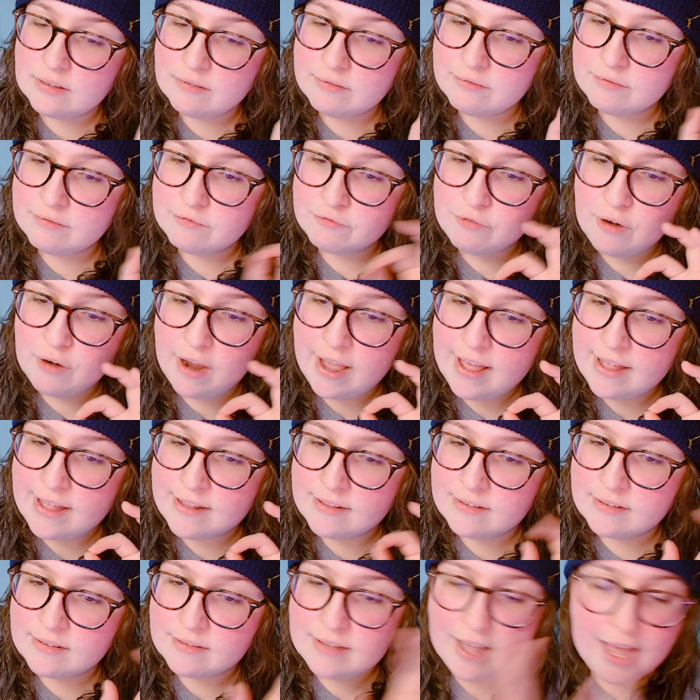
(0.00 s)
Friend
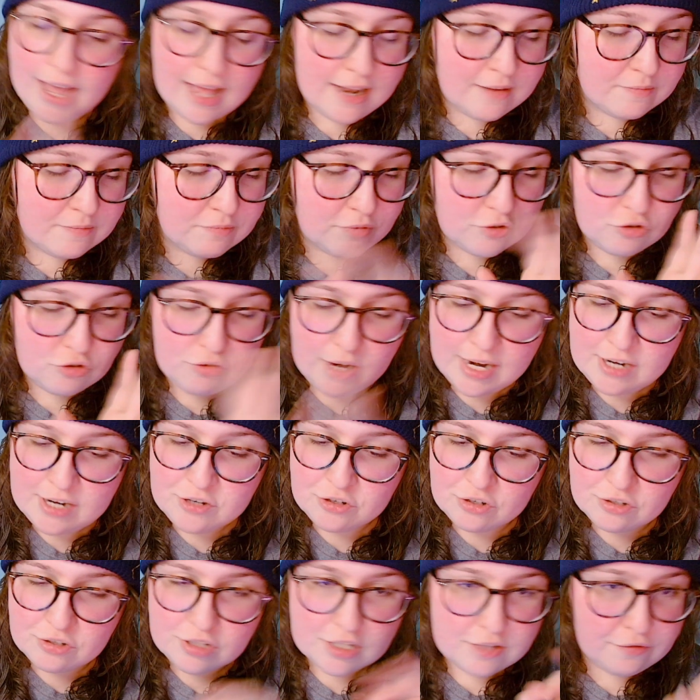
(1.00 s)
and
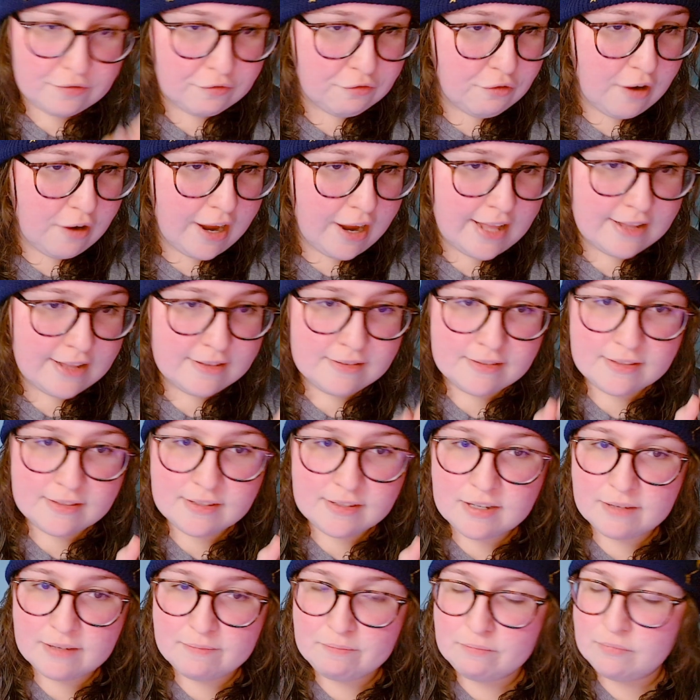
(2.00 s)
strangers to friends
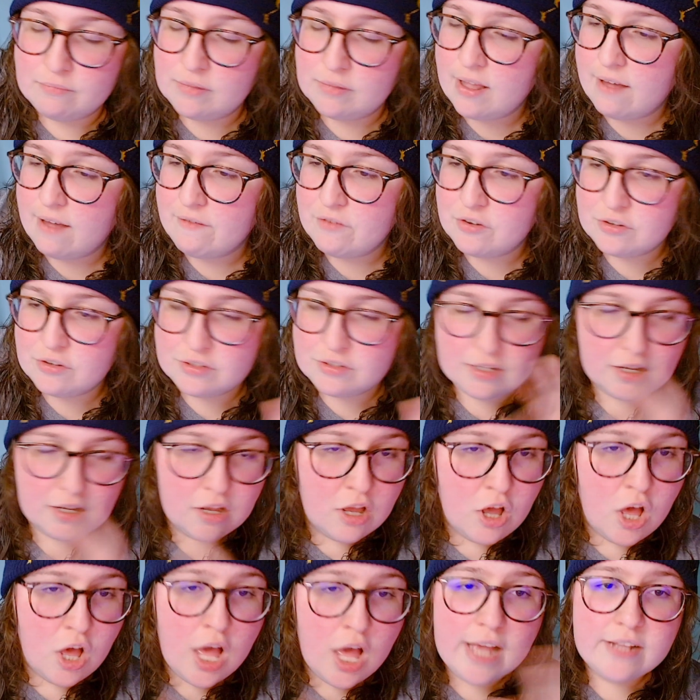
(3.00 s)
to lovers,
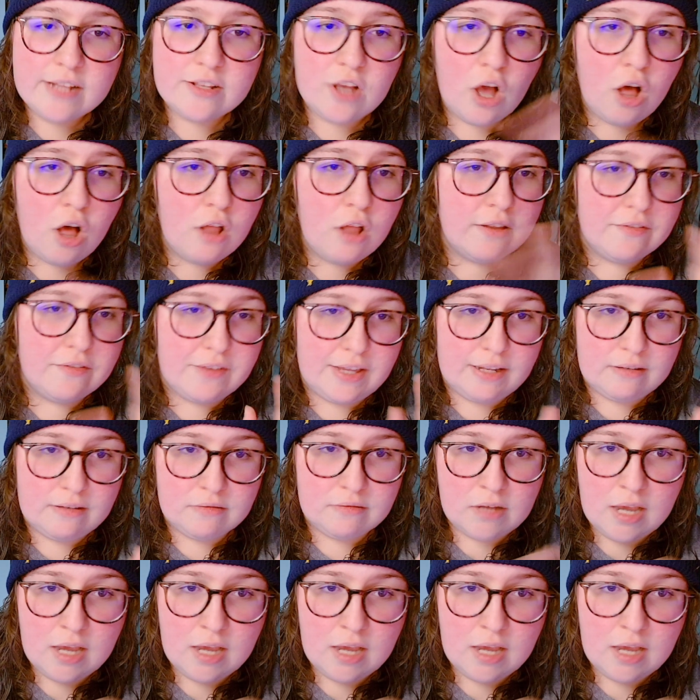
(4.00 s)
it's all of it.